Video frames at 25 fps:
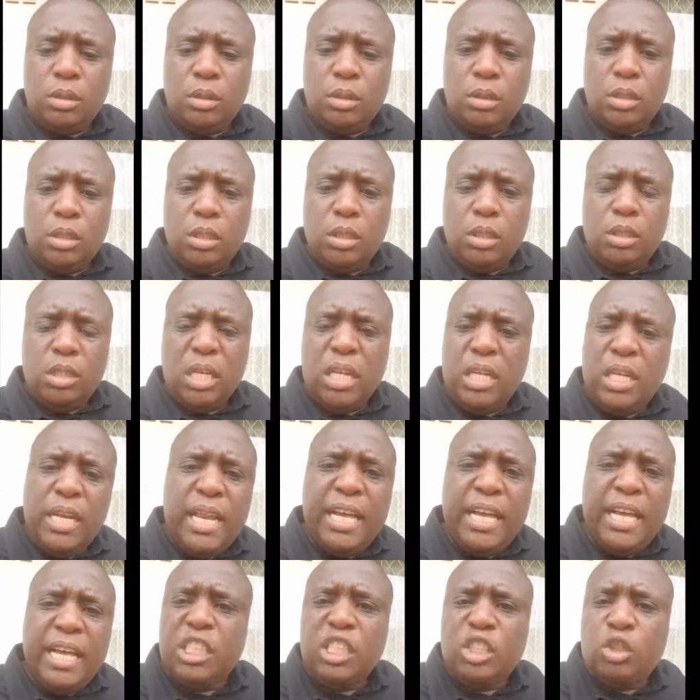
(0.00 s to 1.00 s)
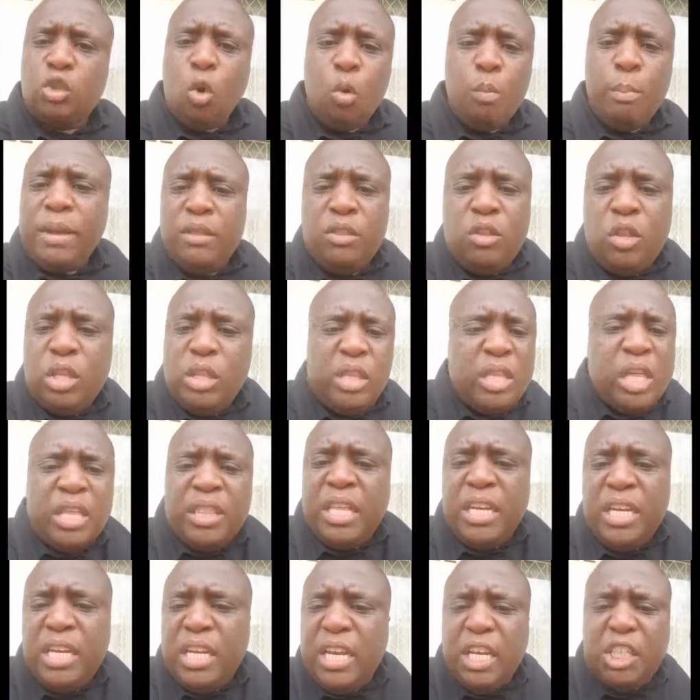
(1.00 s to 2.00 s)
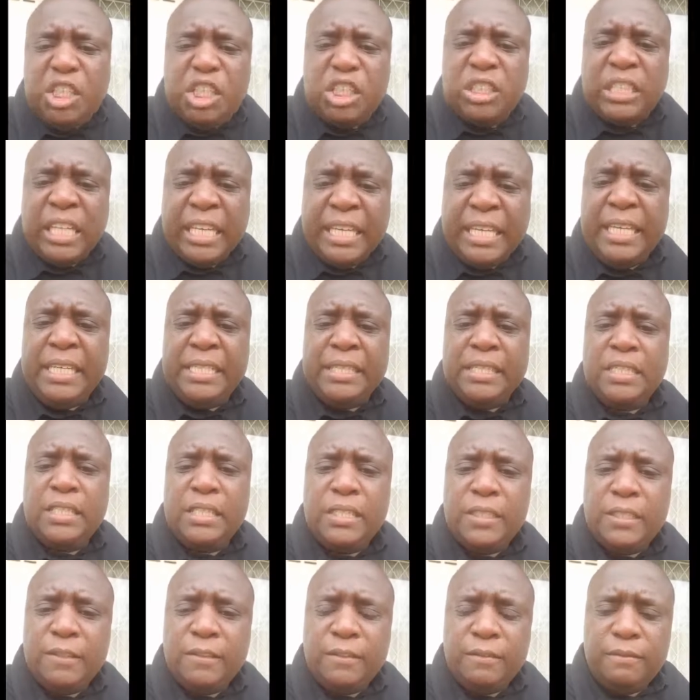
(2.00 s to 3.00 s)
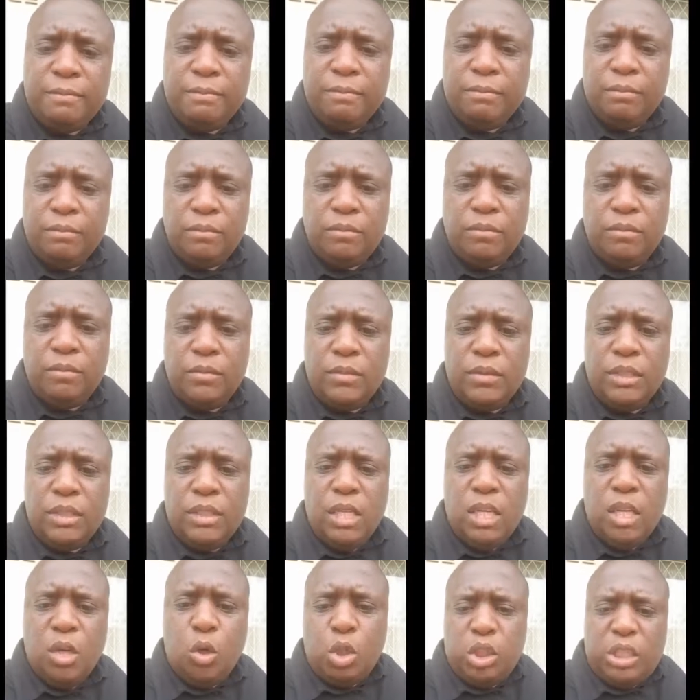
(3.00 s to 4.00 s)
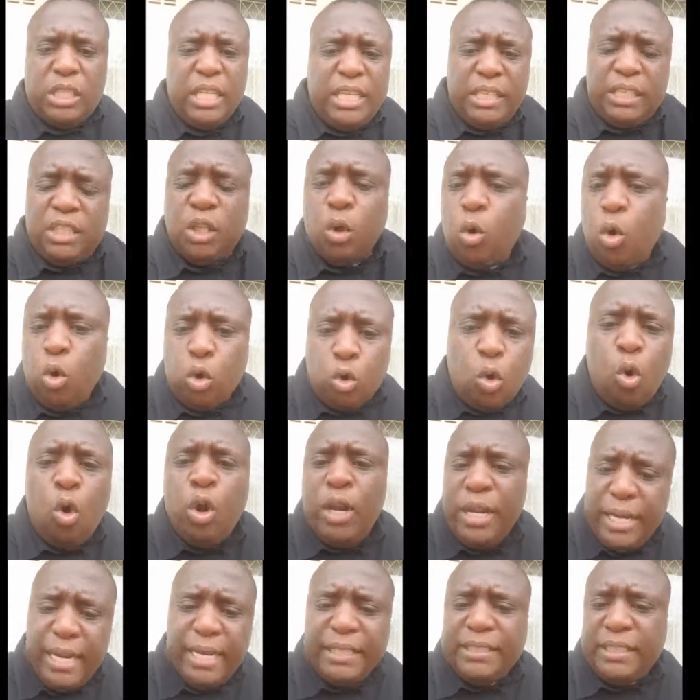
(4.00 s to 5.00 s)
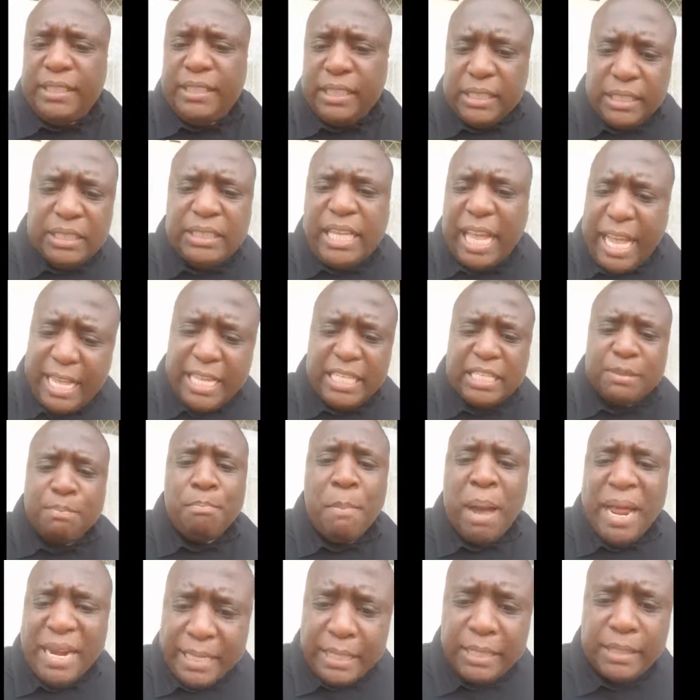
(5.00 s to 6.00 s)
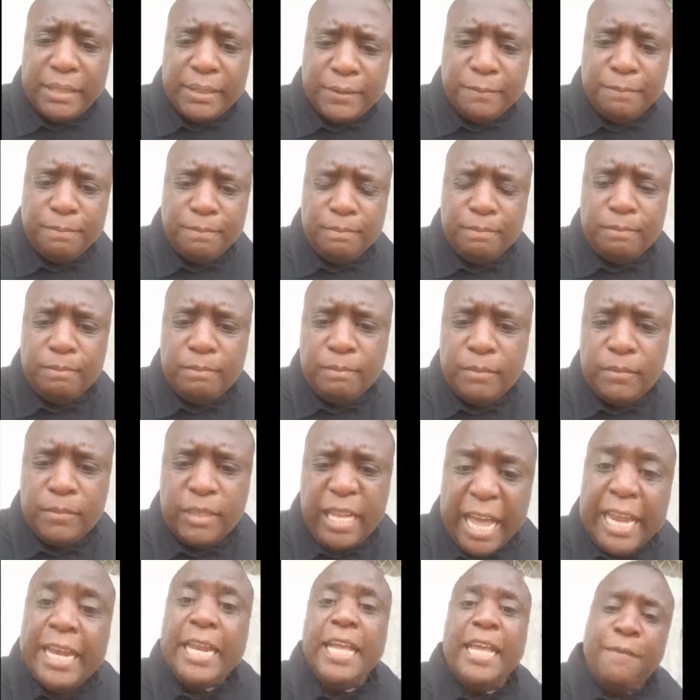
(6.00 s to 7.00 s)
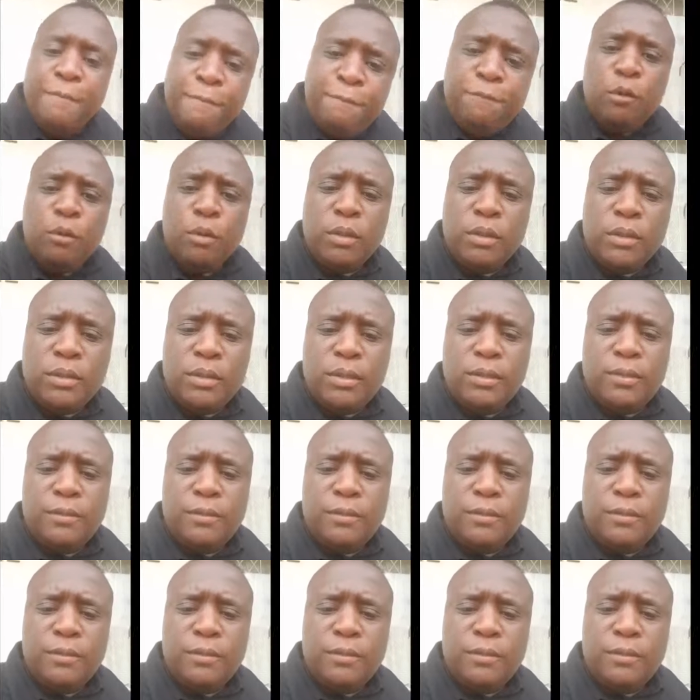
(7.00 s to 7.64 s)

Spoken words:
Then elections are easy. Because then all elections take is money and influence.